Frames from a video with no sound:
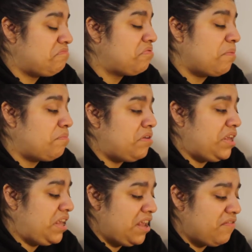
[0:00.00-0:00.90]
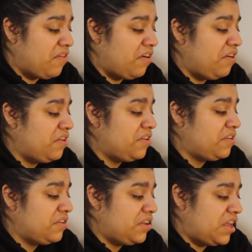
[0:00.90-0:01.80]
properly either
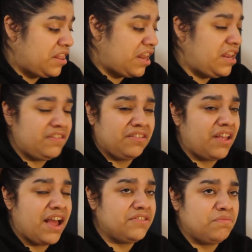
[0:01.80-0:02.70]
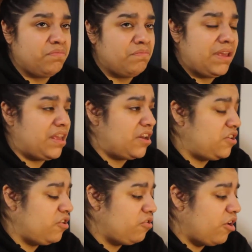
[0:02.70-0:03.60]
and then he's assigned to making a
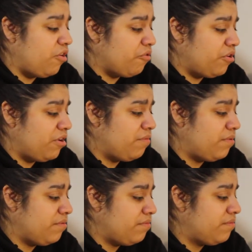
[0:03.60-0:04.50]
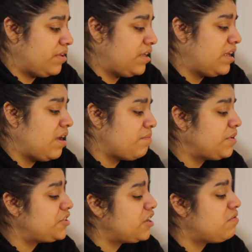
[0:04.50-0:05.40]
new girl group.
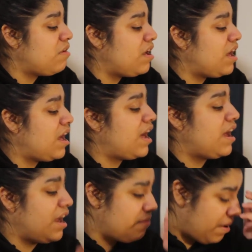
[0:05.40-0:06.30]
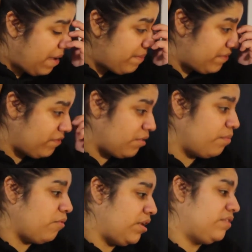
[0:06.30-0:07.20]
But you know what? I, am I'm, I'm happy for the
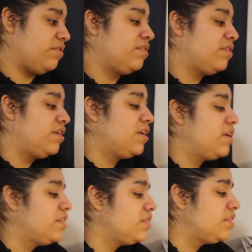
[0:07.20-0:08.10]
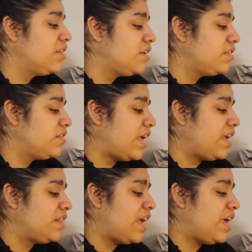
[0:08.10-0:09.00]
boys.
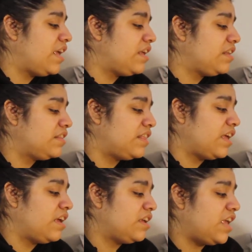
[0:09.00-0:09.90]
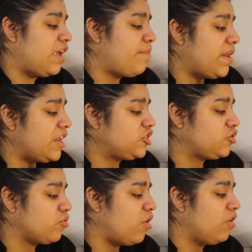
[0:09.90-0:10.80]
They they they're keeping it
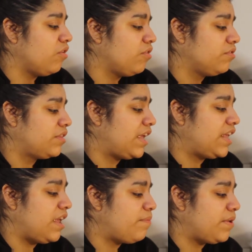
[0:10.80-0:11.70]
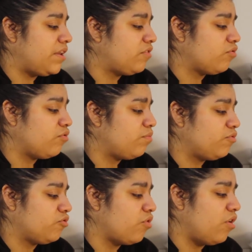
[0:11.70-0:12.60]
strong. They're keeping this group
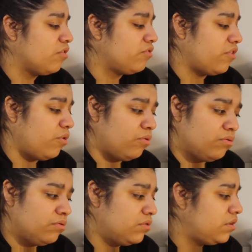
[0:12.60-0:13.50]
strong. So,